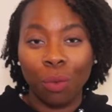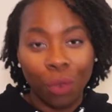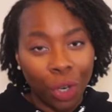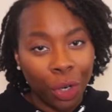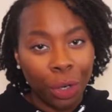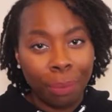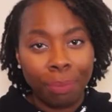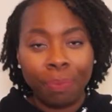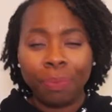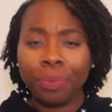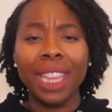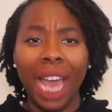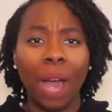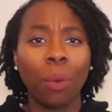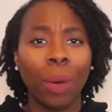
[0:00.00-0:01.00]
room.
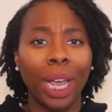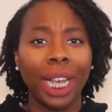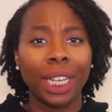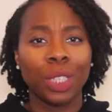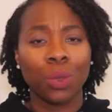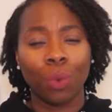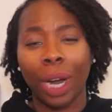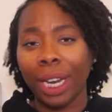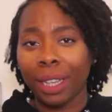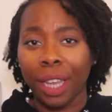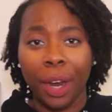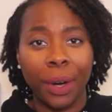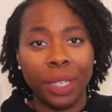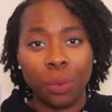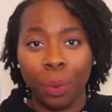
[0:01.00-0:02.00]
That way it's right
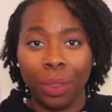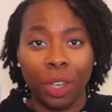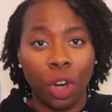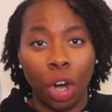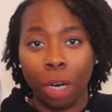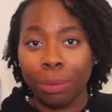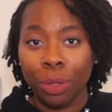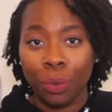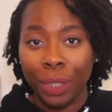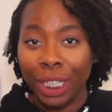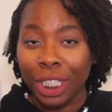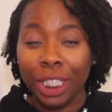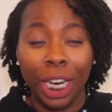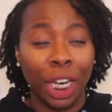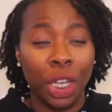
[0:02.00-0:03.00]
there, it's within arm's
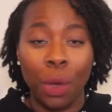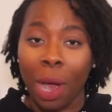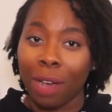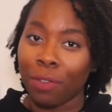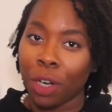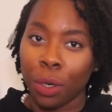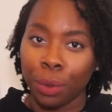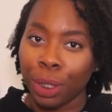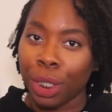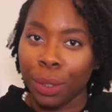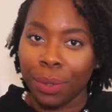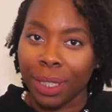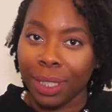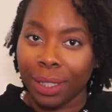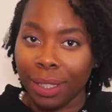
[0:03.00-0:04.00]
reach, and you have no
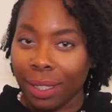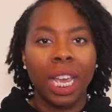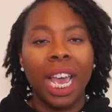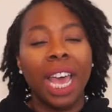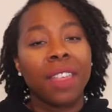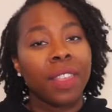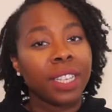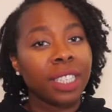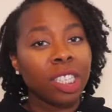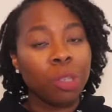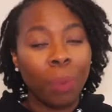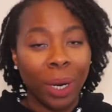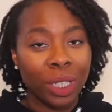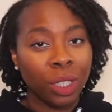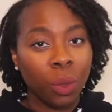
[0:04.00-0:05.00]
excuses. This
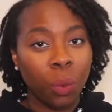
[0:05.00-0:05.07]
especially